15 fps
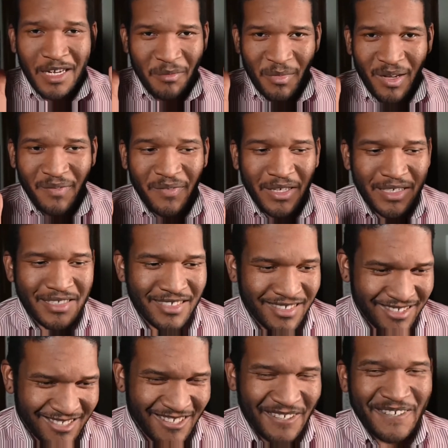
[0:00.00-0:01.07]
of my face.
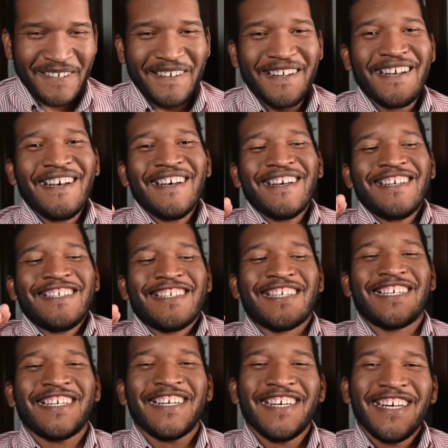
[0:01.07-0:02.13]
So
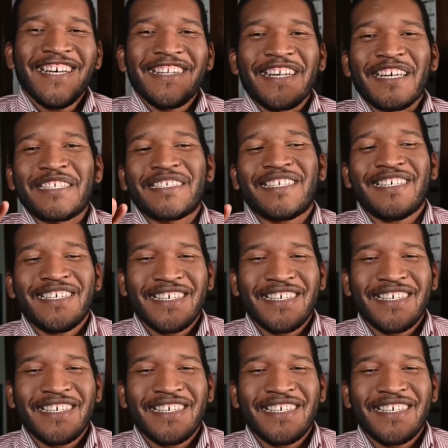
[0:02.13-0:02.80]
that's